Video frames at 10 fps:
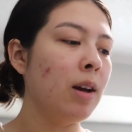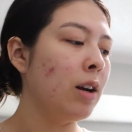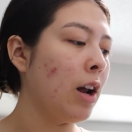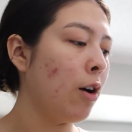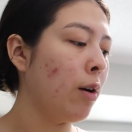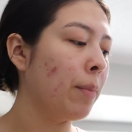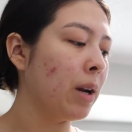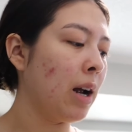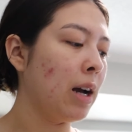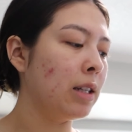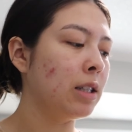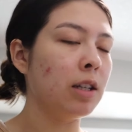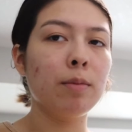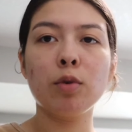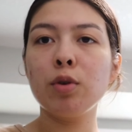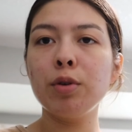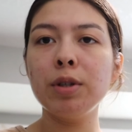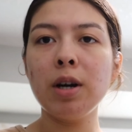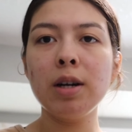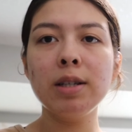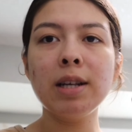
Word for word: Now I'm gonna add some croutons.